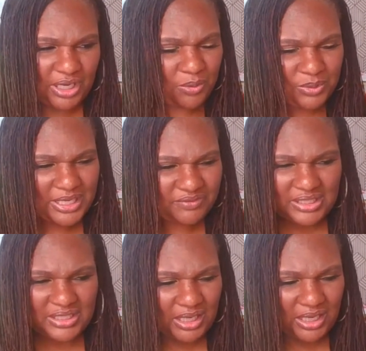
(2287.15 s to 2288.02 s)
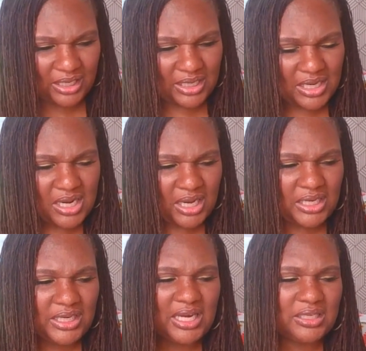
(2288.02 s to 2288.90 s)
I always have to say that.
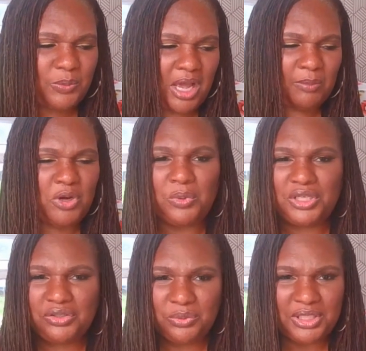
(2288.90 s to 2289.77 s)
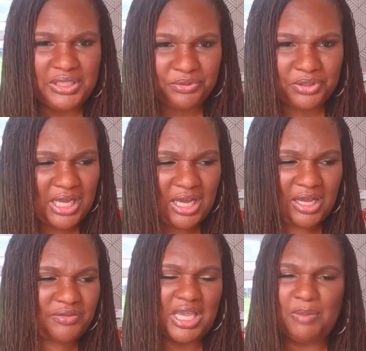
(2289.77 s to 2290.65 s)
And that is why I'm going and doing these free
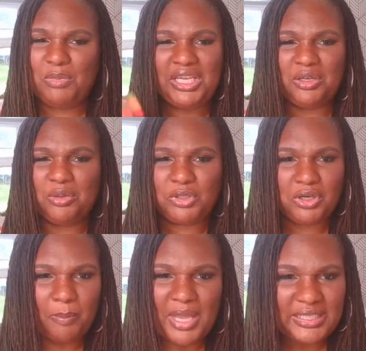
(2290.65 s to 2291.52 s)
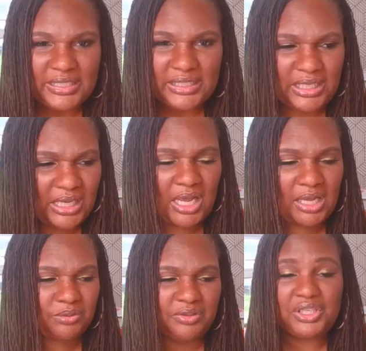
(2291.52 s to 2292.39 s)
lives and making them look messy. And I
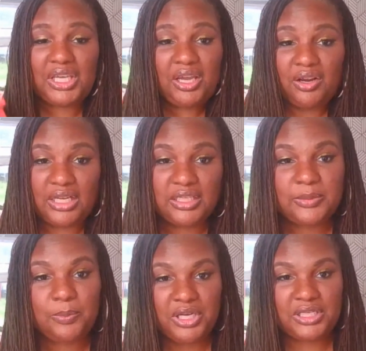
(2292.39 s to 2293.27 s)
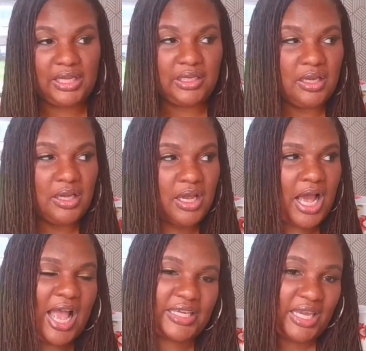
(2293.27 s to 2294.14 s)
don't even care. At this point, it's like,
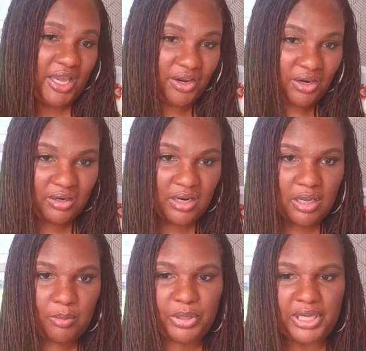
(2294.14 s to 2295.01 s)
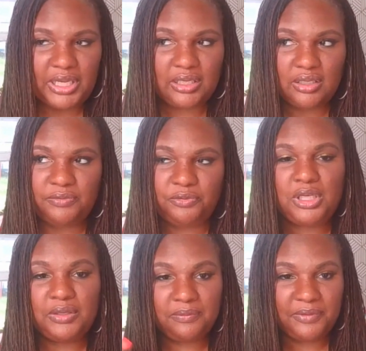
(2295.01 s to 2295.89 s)
I care, but if
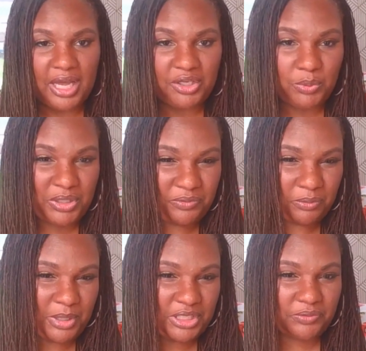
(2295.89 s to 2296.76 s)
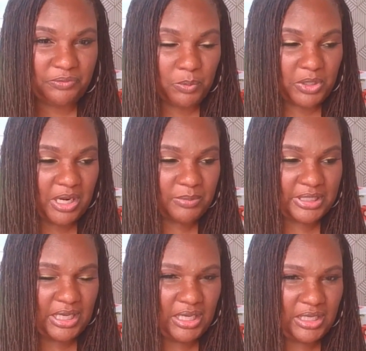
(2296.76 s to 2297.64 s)
you get value and information from what I'm
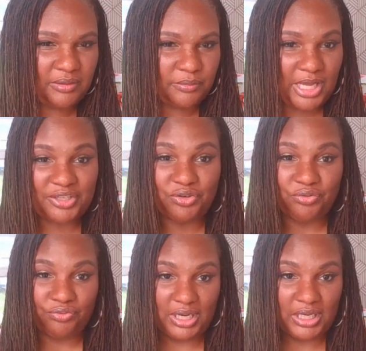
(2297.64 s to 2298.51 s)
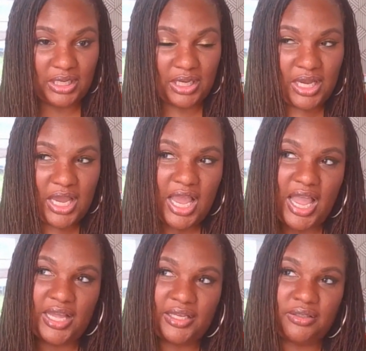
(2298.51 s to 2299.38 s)
saying, that's great.
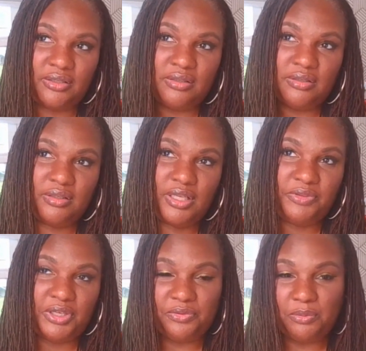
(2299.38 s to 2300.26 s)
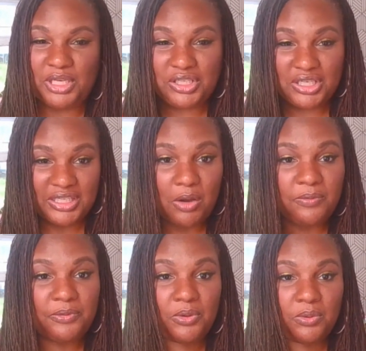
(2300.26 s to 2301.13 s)
And if the information is
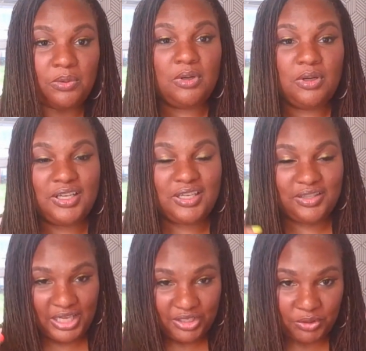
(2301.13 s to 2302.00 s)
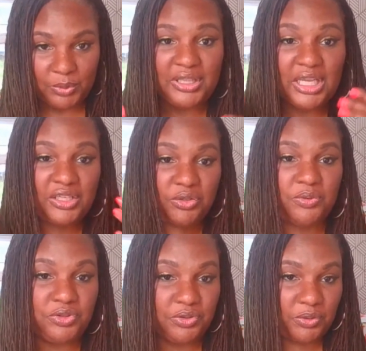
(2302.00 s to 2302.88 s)
helpful, thank you. And thank you
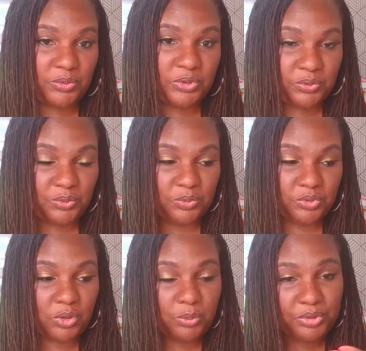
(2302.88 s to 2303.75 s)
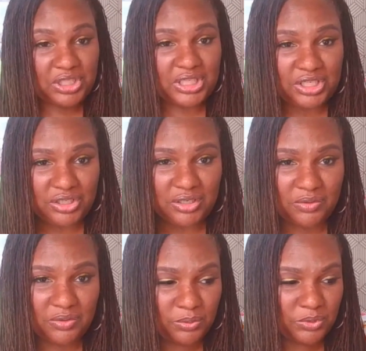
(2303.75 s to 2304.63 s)
to those who show appreciation
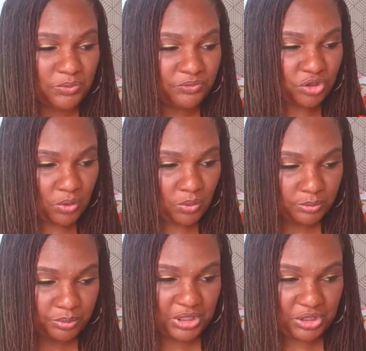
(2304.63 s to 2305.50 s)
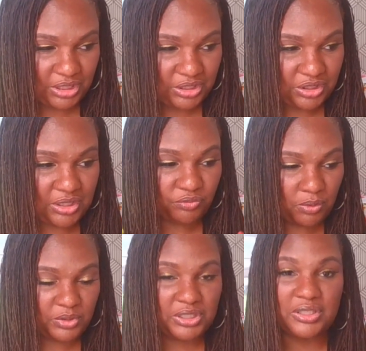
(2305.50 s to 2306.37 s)
and those who've shown appreciation and
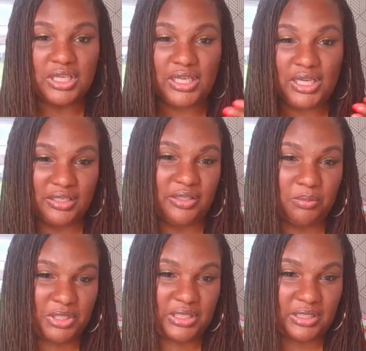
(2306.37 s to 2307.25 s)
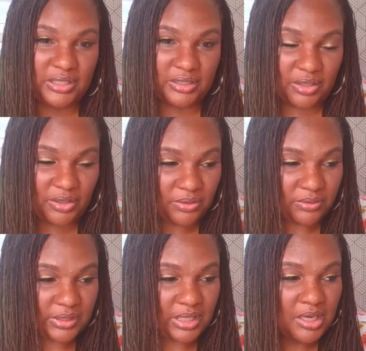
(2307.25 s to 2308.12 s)
grown and enhanced their business and
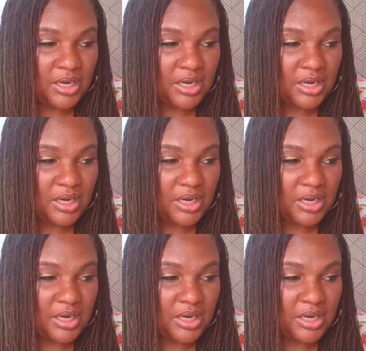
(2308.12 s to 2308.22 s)
skills.